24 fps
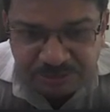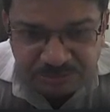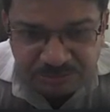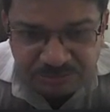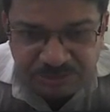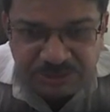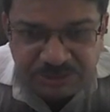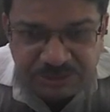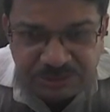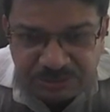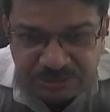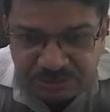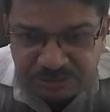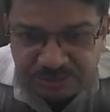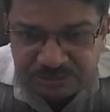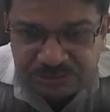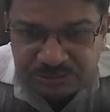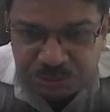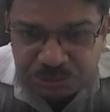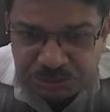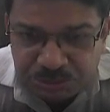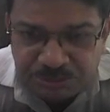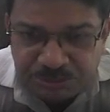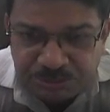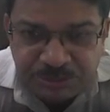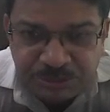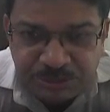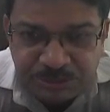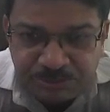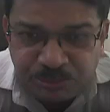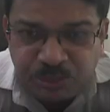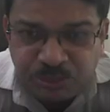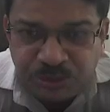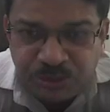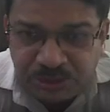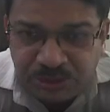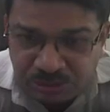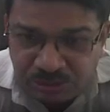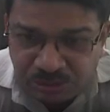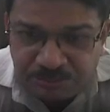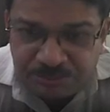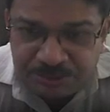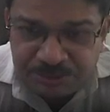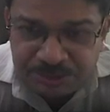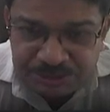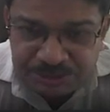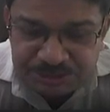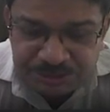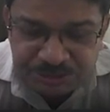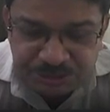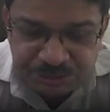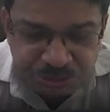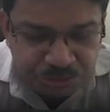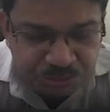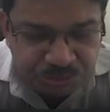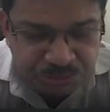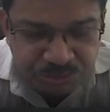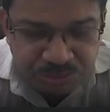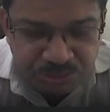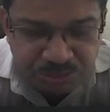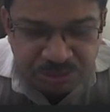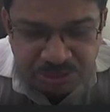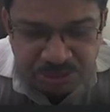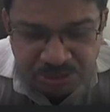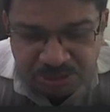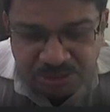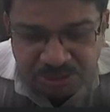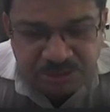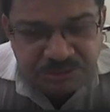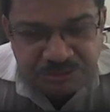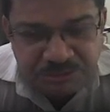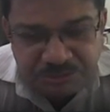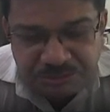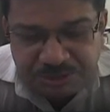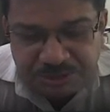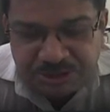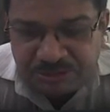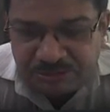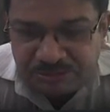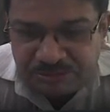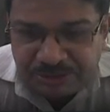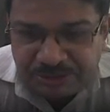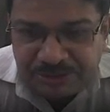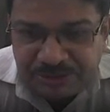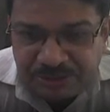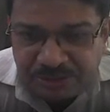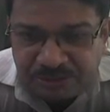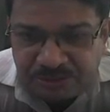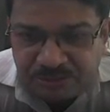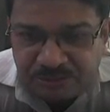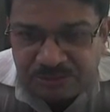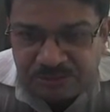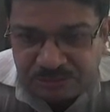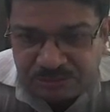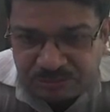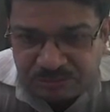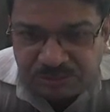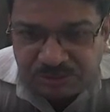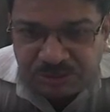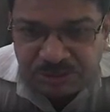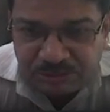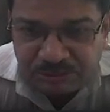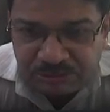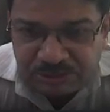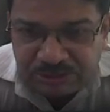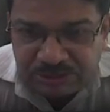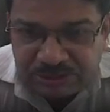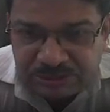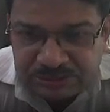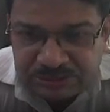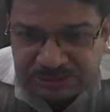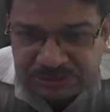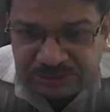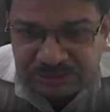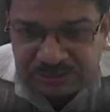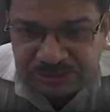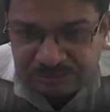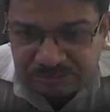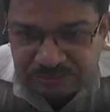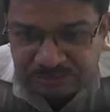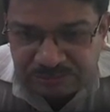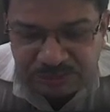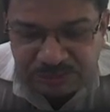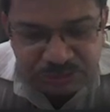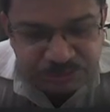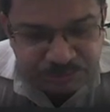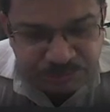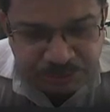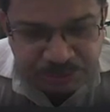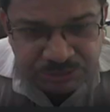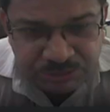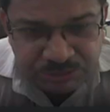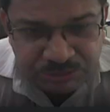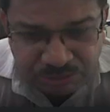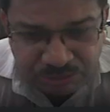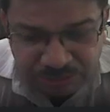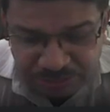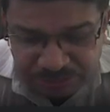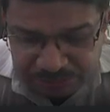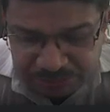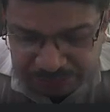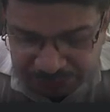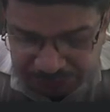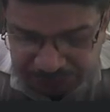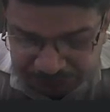with suitable modal combination rule we can find out whatever is the response quantity.